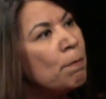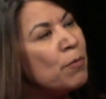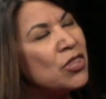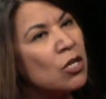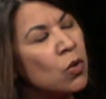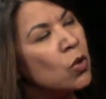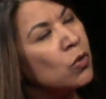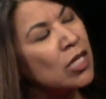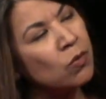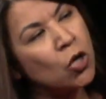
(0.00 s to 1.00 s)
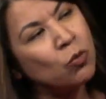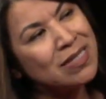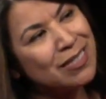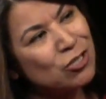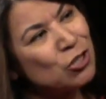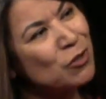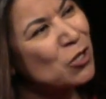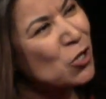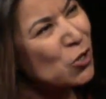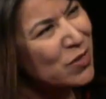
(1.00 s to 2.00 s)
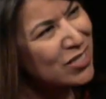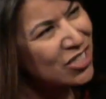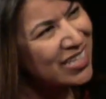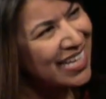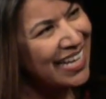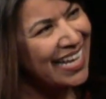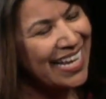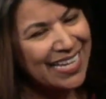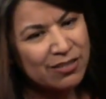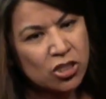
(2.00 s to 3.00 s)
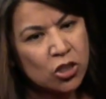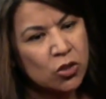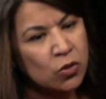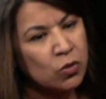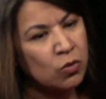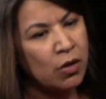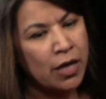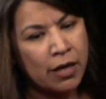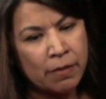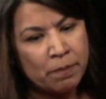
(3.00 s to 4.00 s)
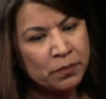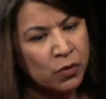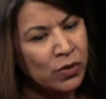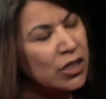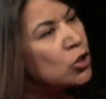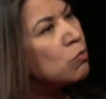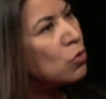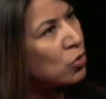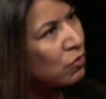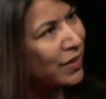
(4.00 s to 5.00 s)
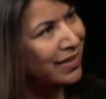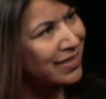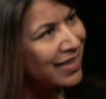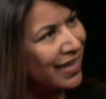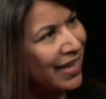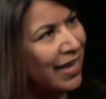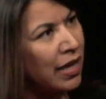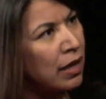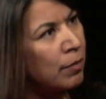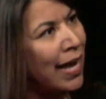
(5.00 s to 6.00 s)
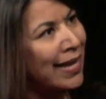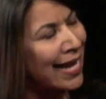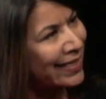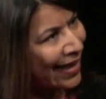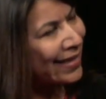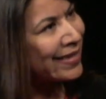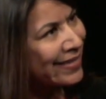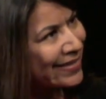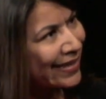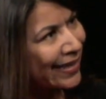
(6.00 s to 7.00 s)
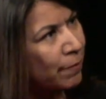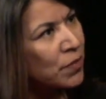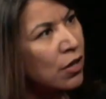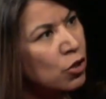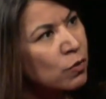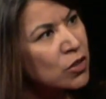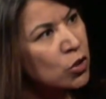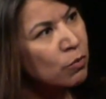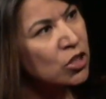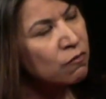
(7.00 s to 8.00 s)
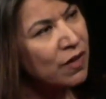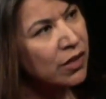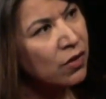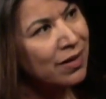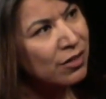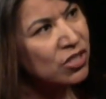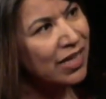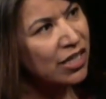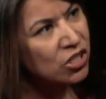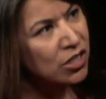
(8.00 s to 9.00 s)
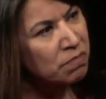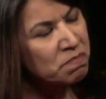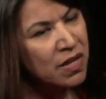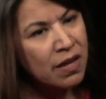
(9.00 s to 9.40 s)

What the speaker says: But they were always there to encourage and to really to motivate. And at the end of the day, there was so much value in education.